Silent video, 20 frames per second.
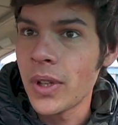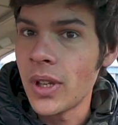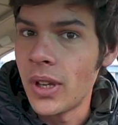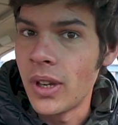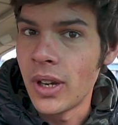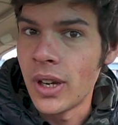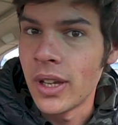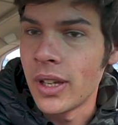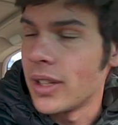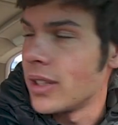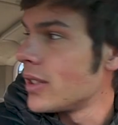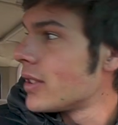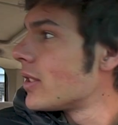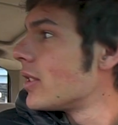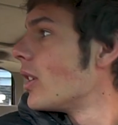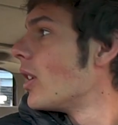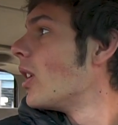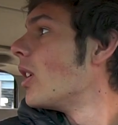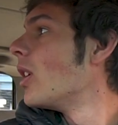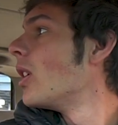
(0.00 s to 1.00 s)
Alright,
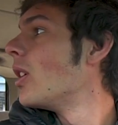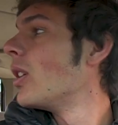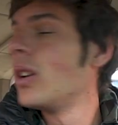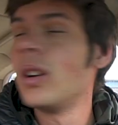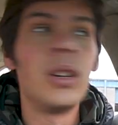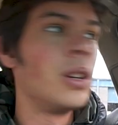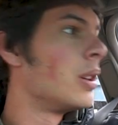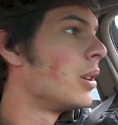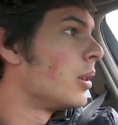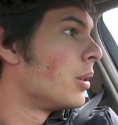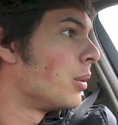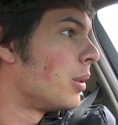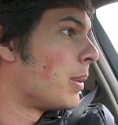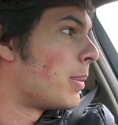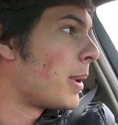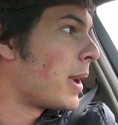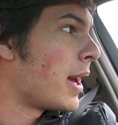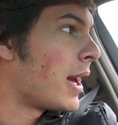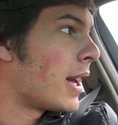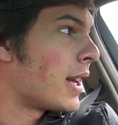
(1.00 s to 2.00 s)
so we
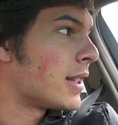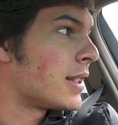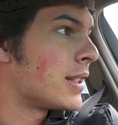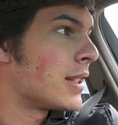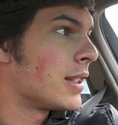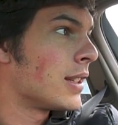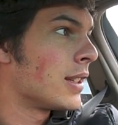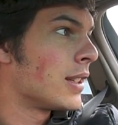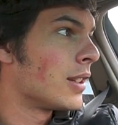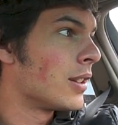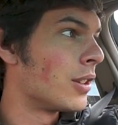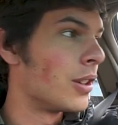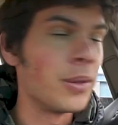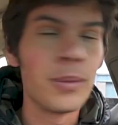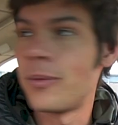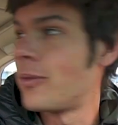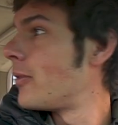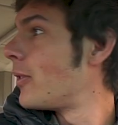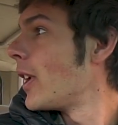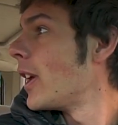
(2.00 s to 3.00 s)
passed, or
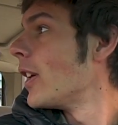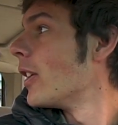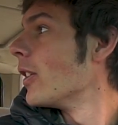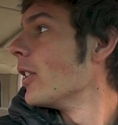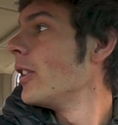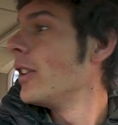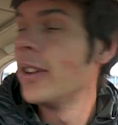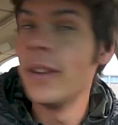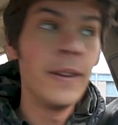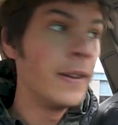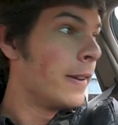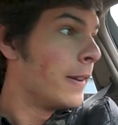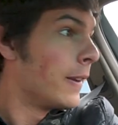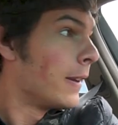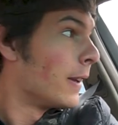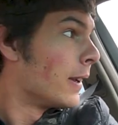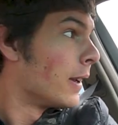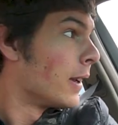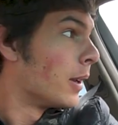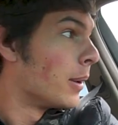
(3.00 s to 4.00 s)
failed,
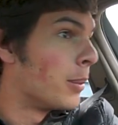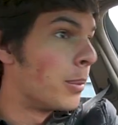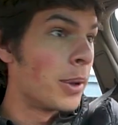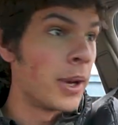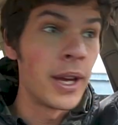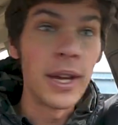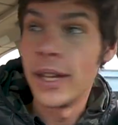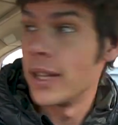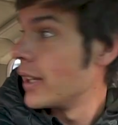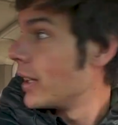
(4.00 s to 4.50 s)
but